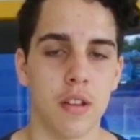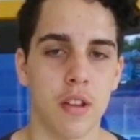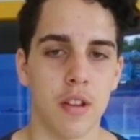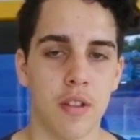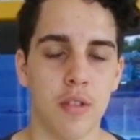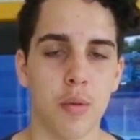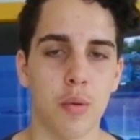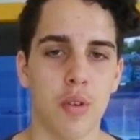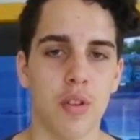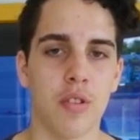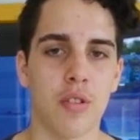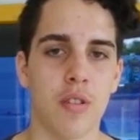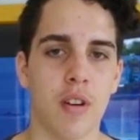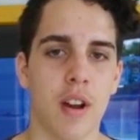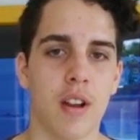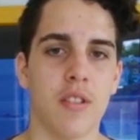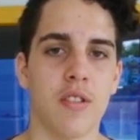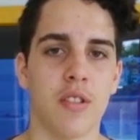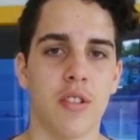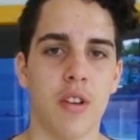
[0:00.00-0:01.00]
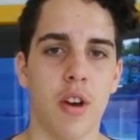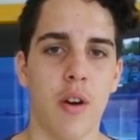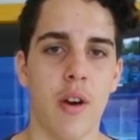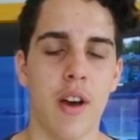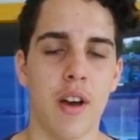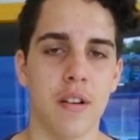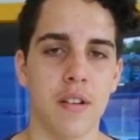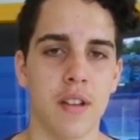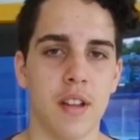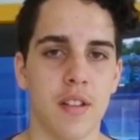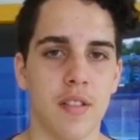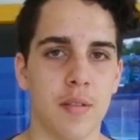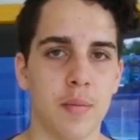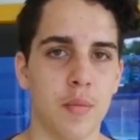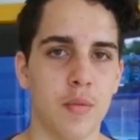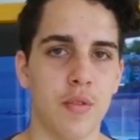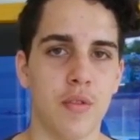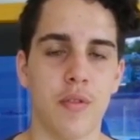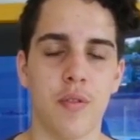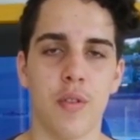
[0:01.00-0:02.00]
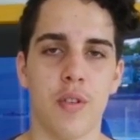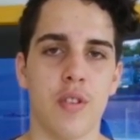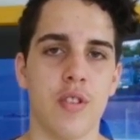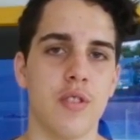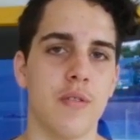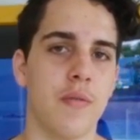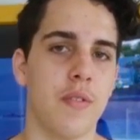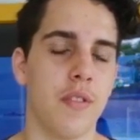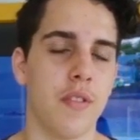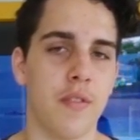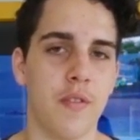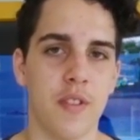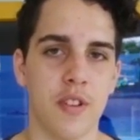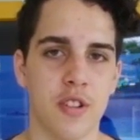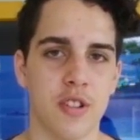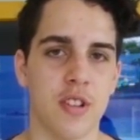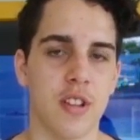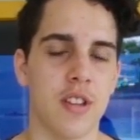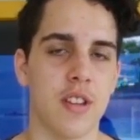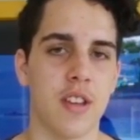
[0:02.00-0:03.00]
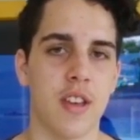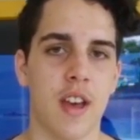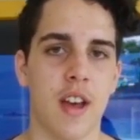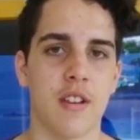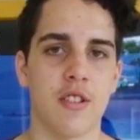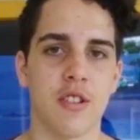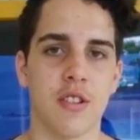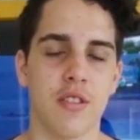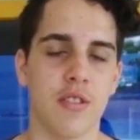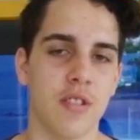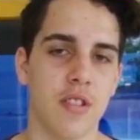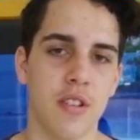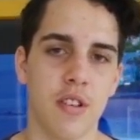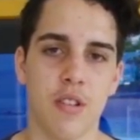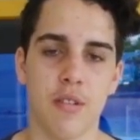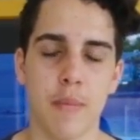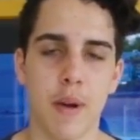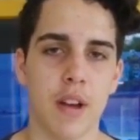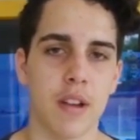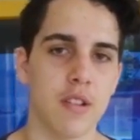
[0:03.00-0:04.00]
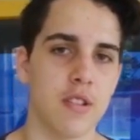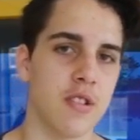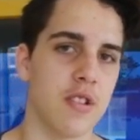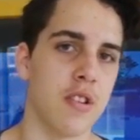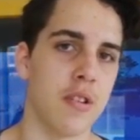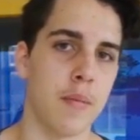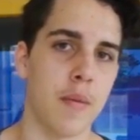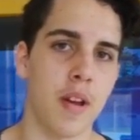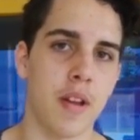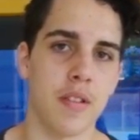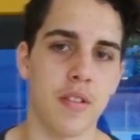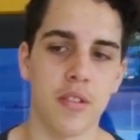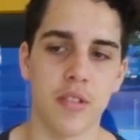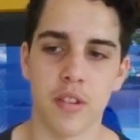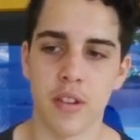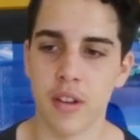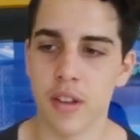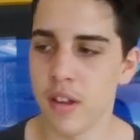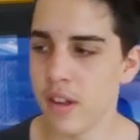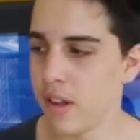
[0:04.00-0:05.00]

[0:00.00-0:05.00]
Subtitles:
it's always great to go out and get some good footage of your fish that you're catching so you can go back and show your mates.